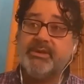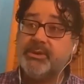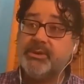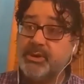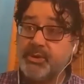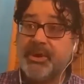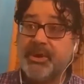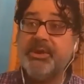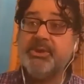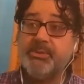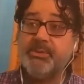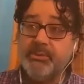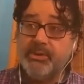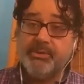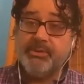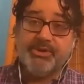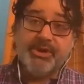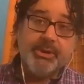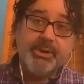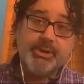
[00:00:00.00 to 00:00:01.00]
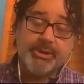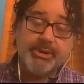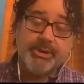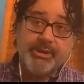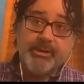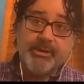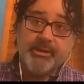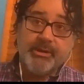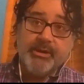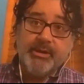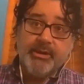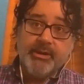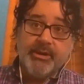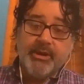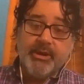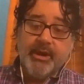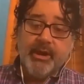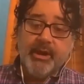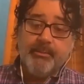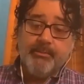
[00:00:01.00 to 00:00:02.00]
and estrangement potentially,
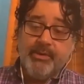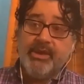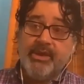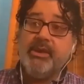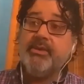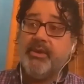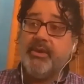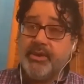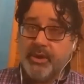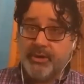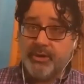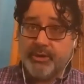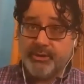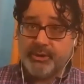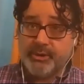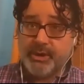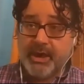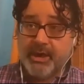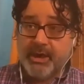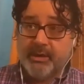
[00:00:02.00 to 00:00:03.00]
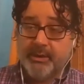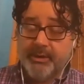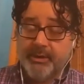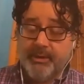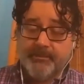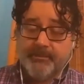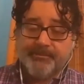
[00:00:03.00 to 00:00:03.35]
being the youngest child?